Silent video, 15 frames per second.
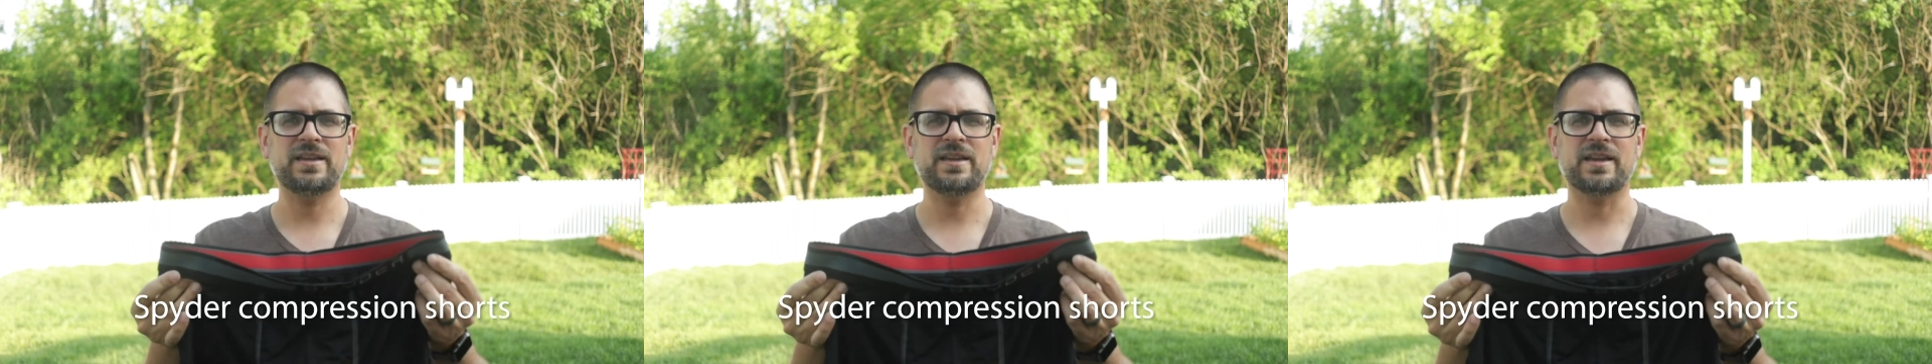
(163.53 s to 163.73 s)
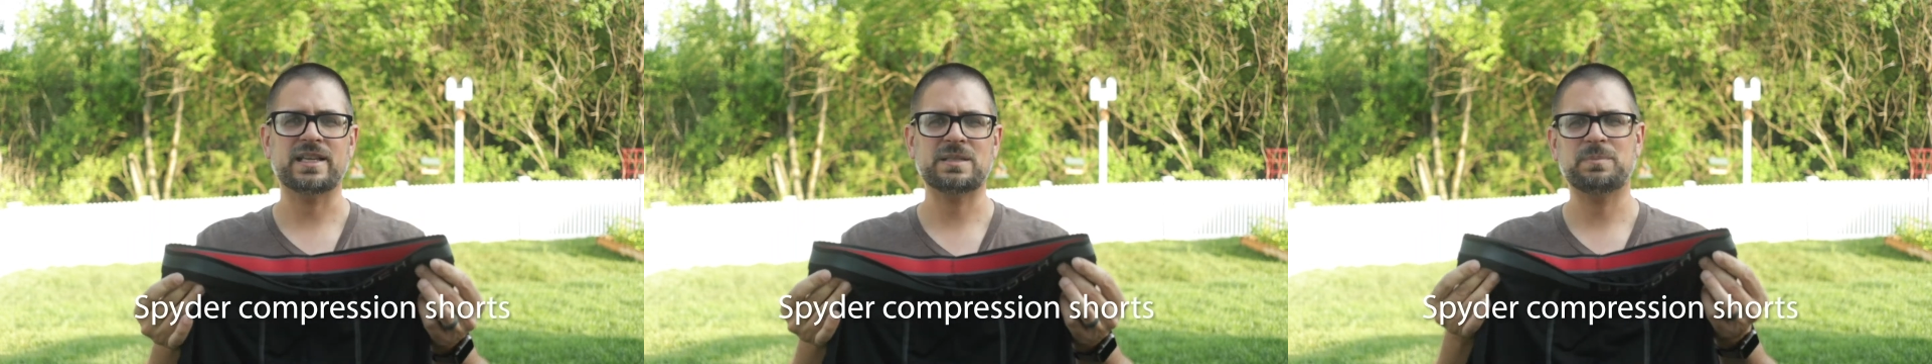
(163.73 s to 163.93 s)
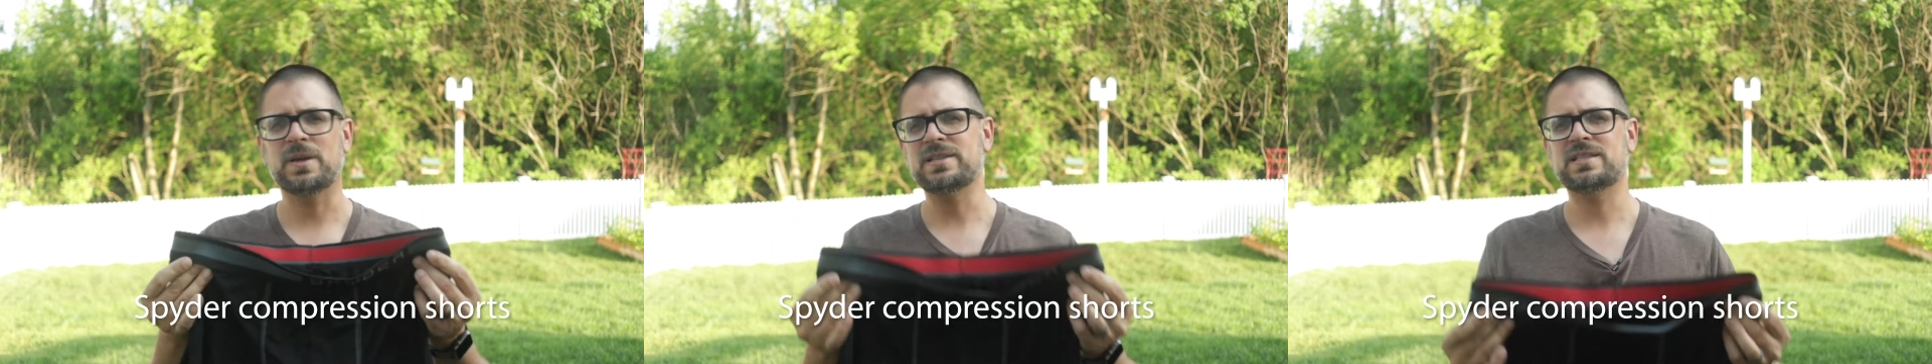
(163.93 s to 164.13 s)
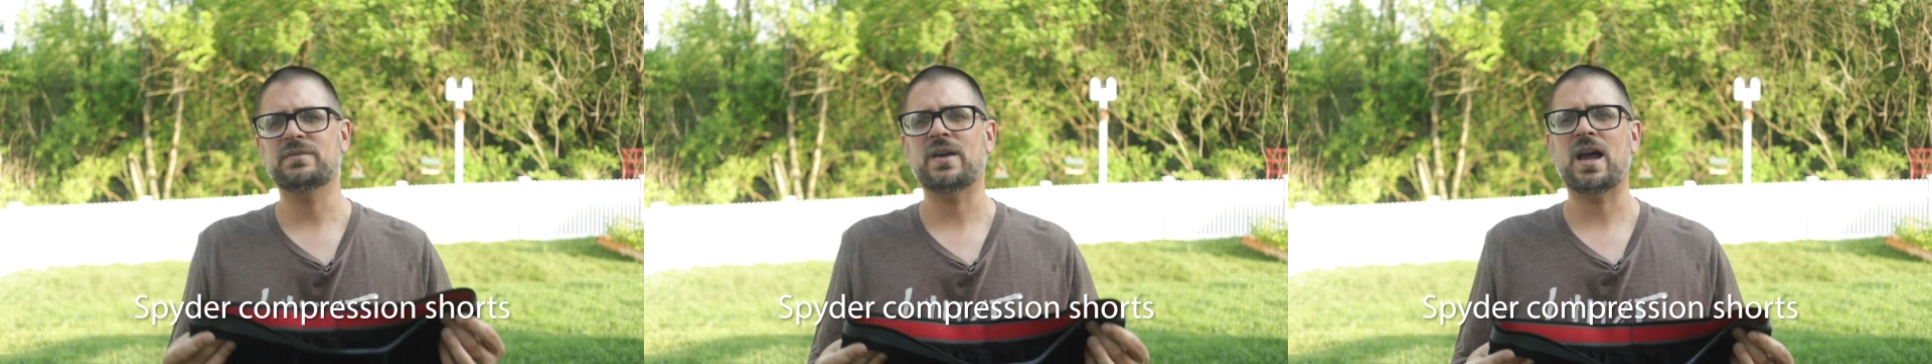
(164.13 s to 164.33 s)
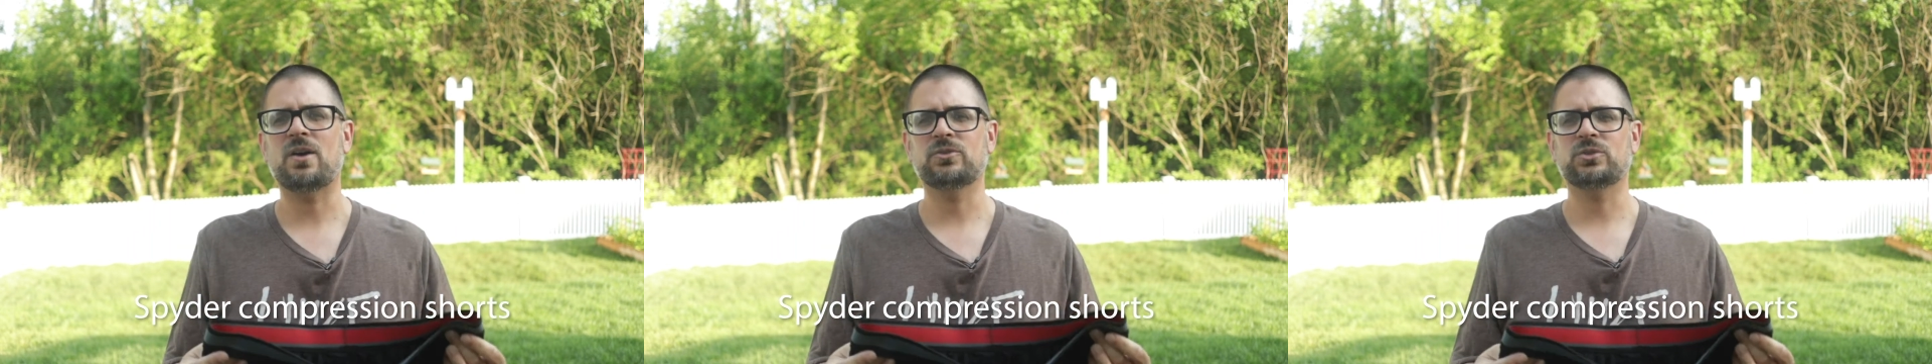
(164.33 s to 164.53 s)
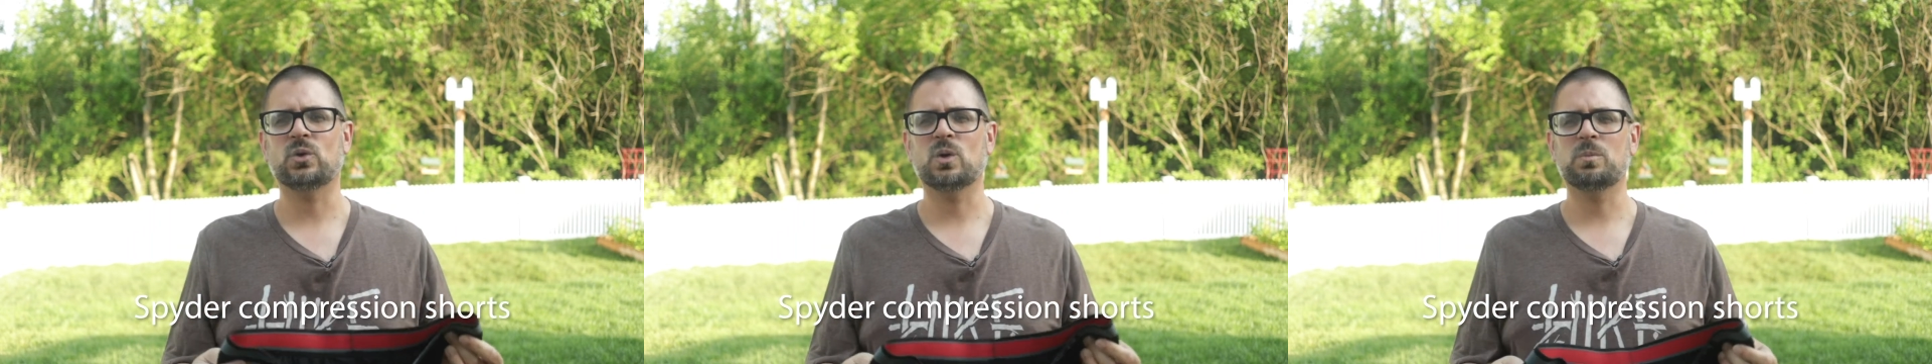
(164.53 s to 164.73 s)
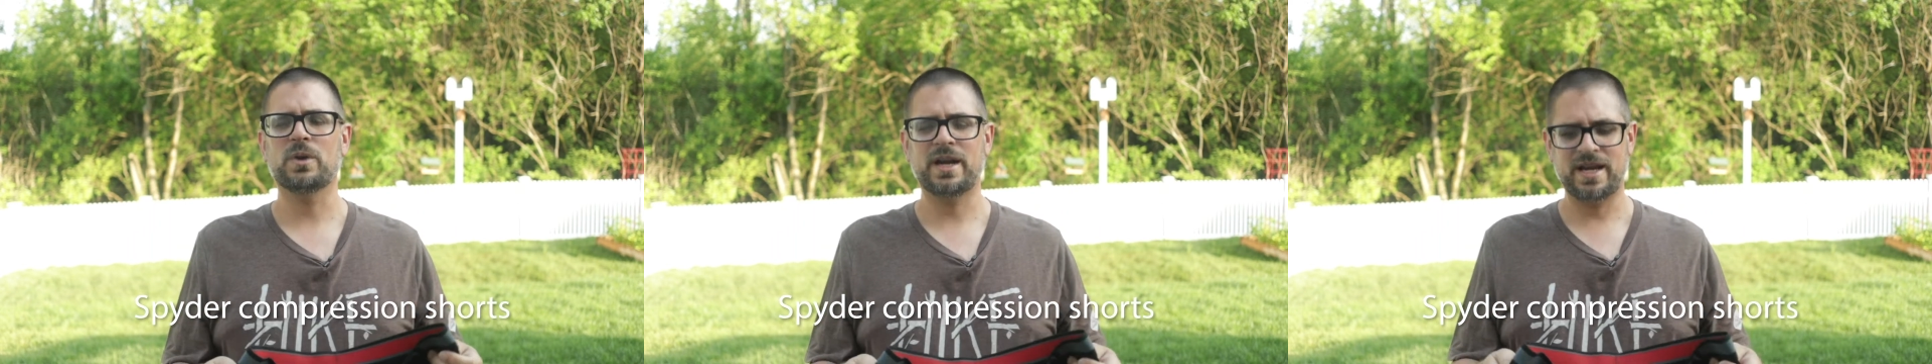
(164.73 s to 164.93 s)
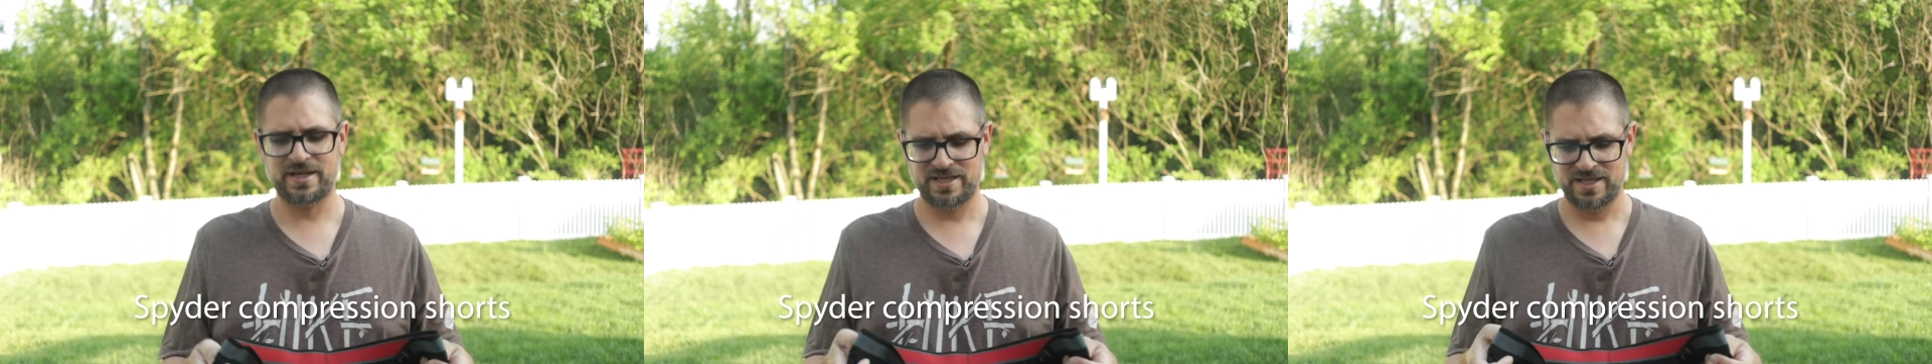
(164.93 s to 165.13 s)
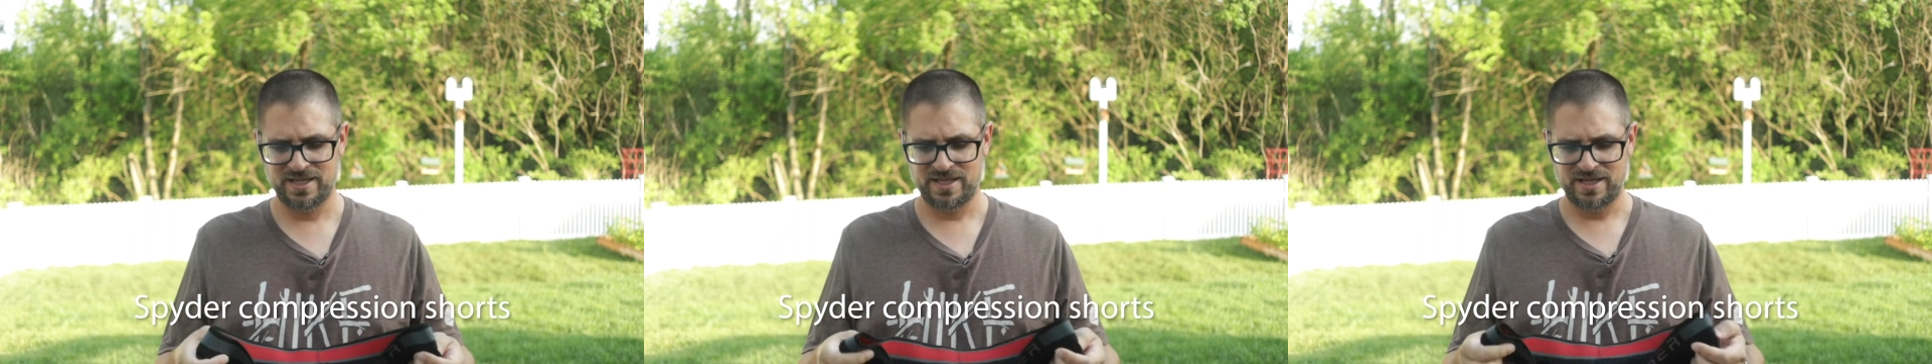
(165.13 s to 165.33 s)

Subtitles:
expensive outdoor brand.